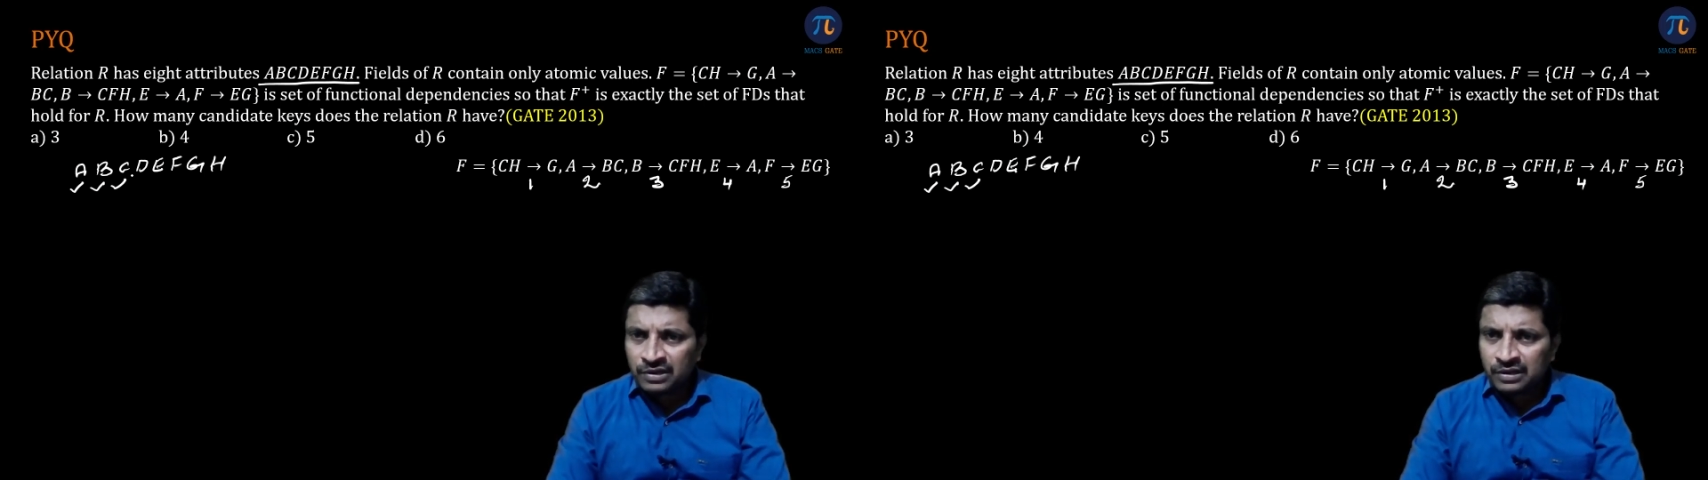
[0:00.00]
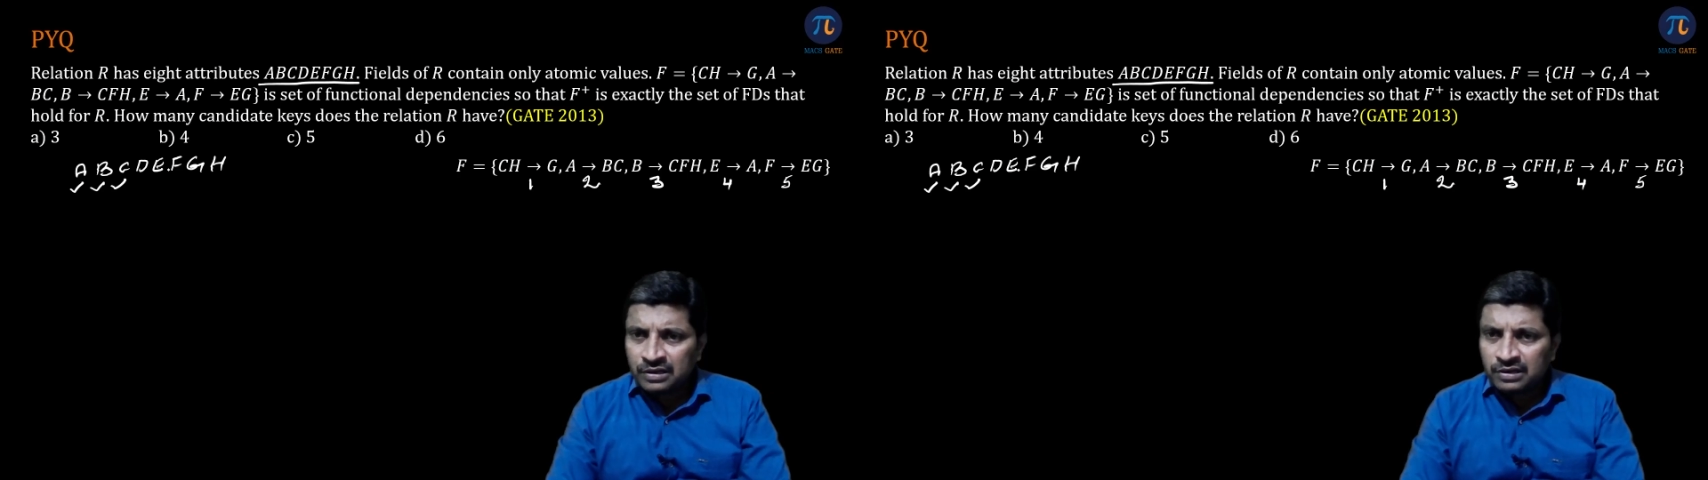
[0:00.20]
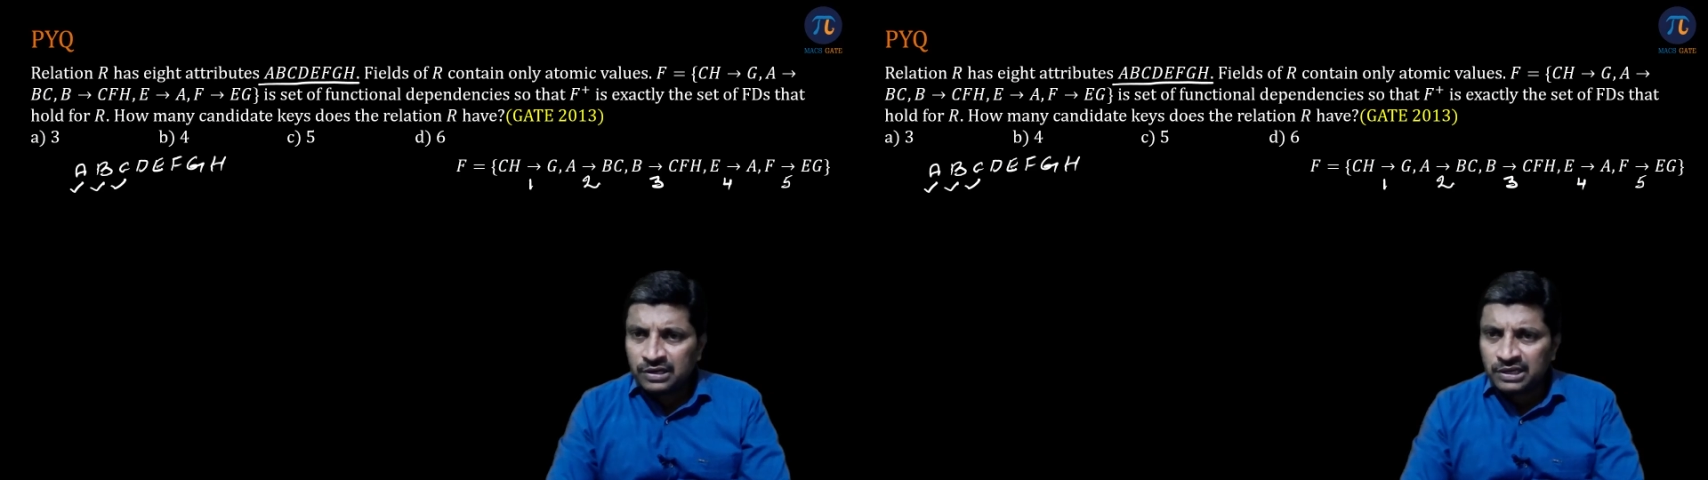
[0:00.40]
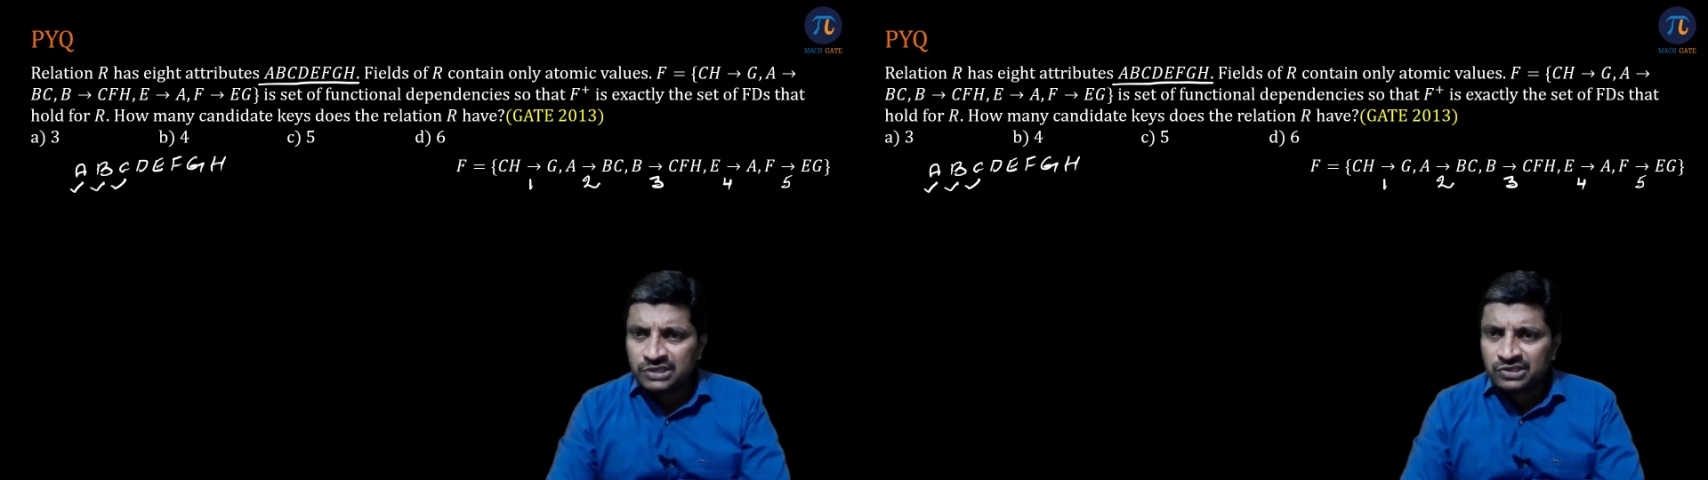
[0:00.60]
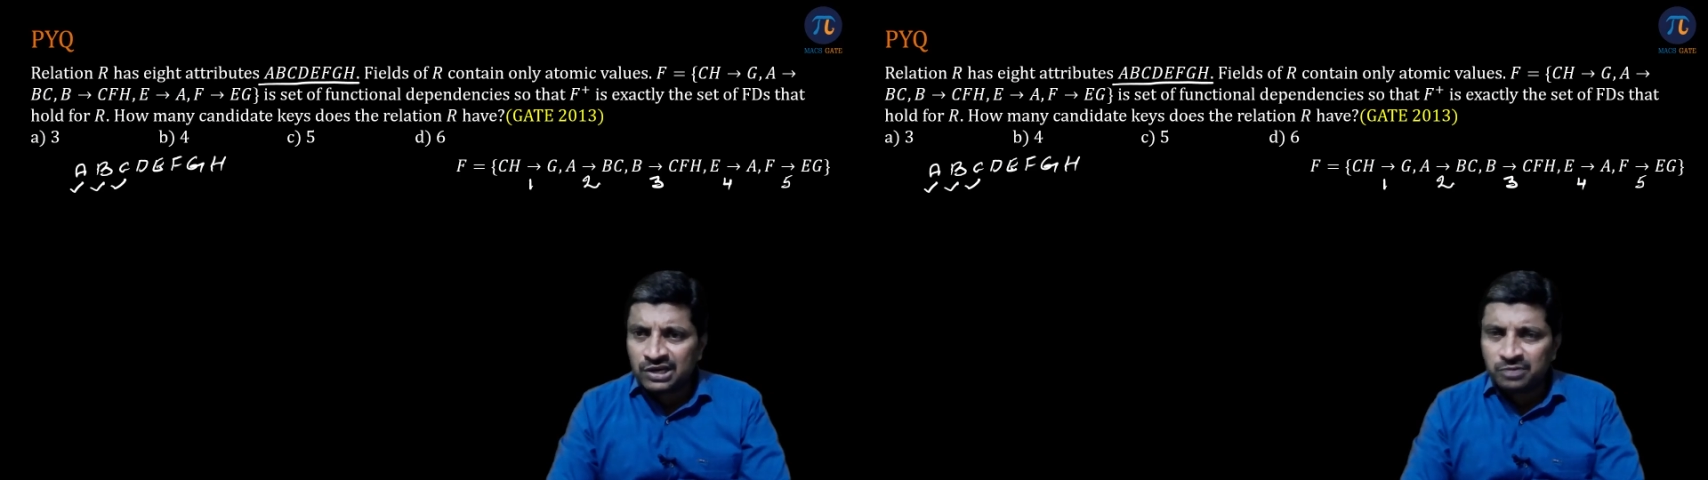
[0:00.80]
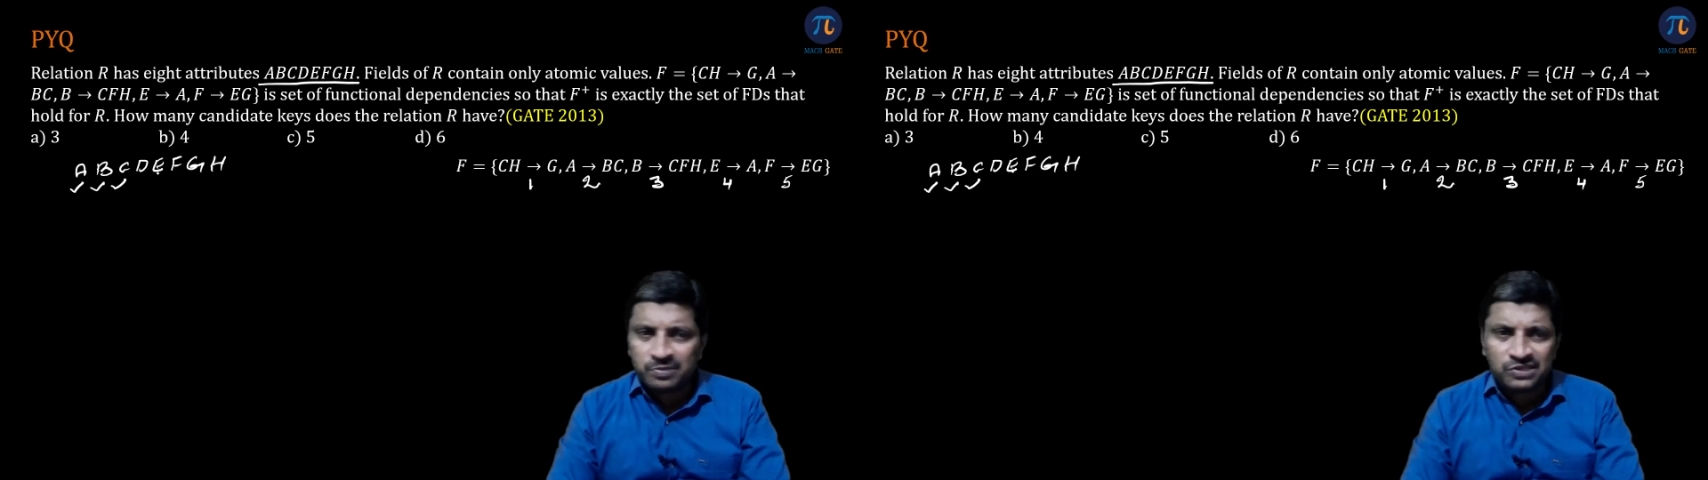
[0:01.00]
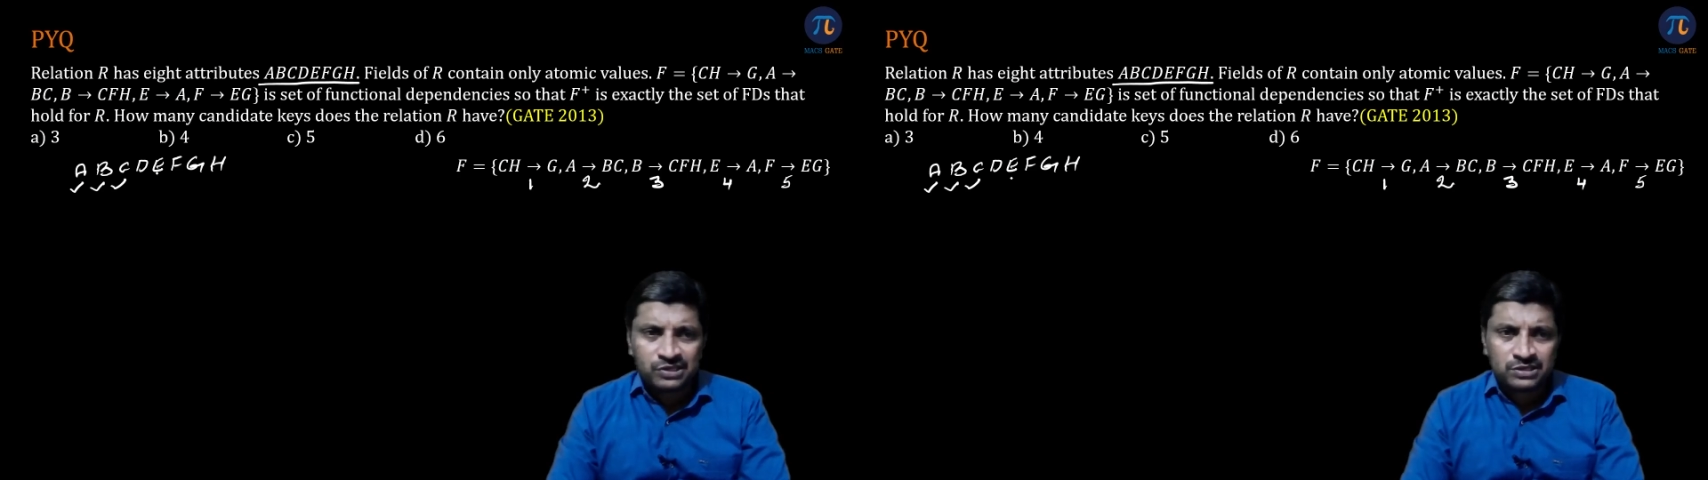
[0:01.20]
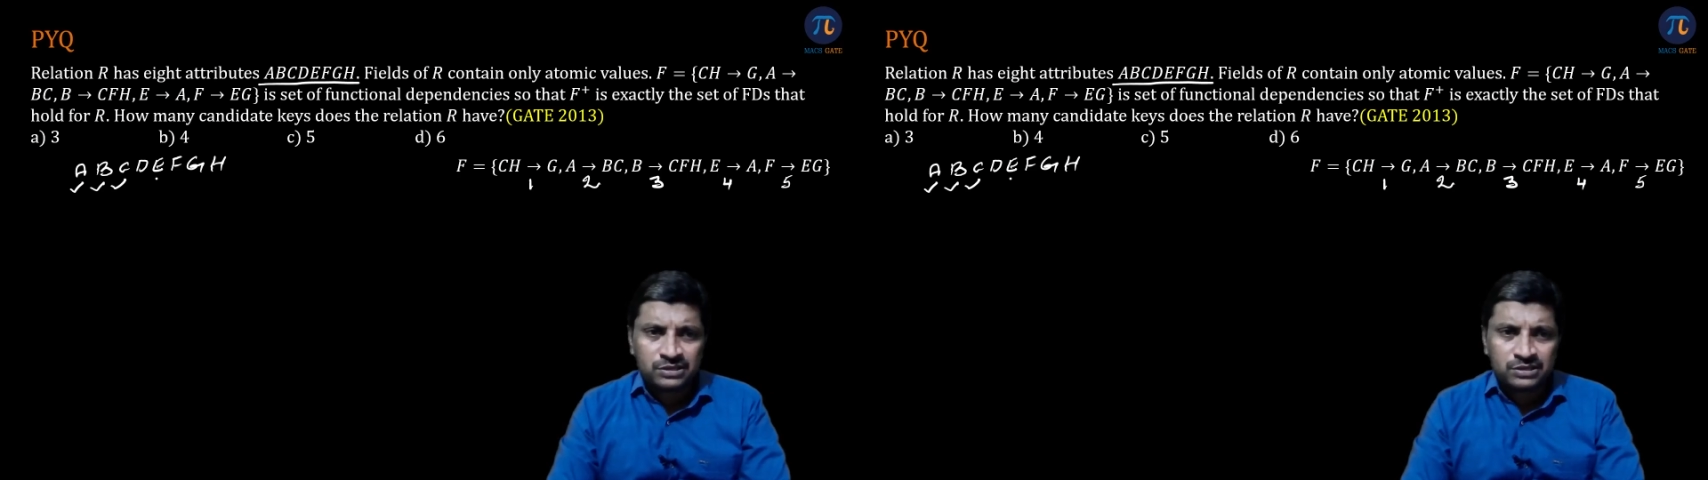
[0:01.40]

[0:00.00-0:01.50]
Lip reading: is not present.